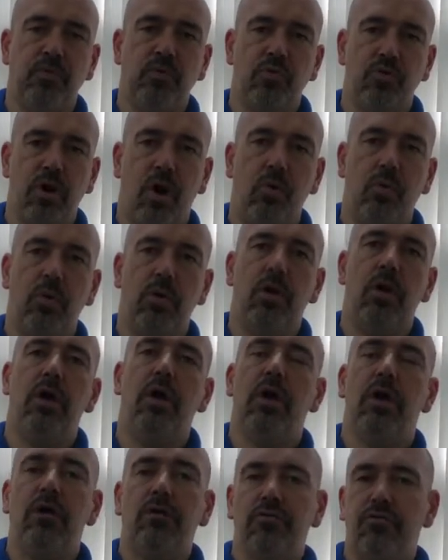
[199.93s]
So
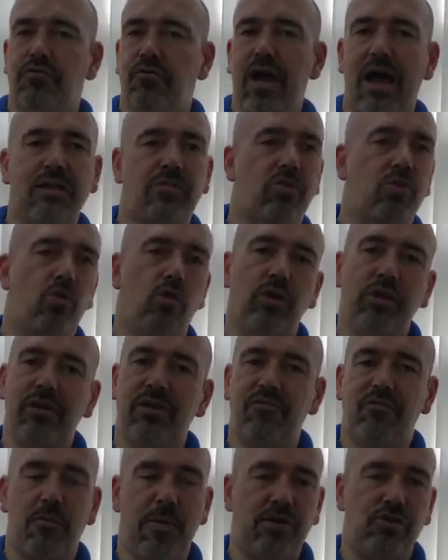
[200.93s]
that's all the
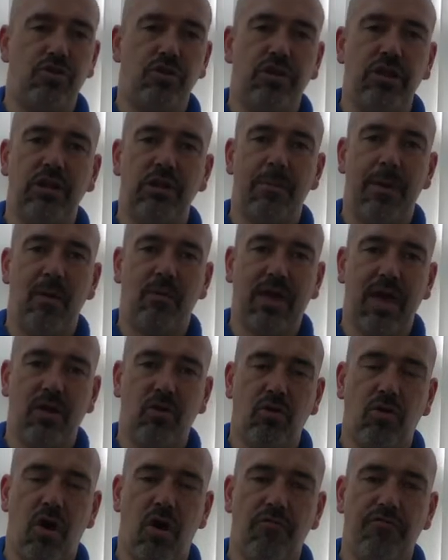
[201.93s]
information you need about
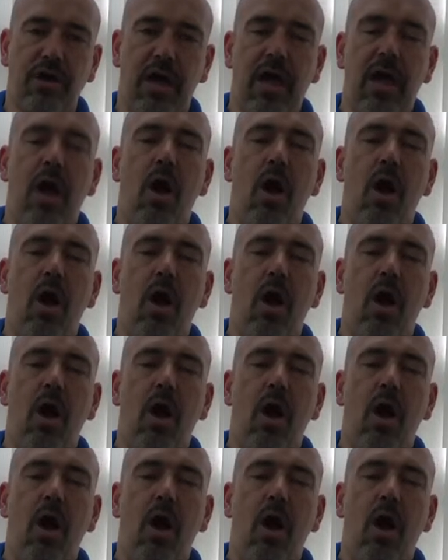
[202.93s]
kennel cough.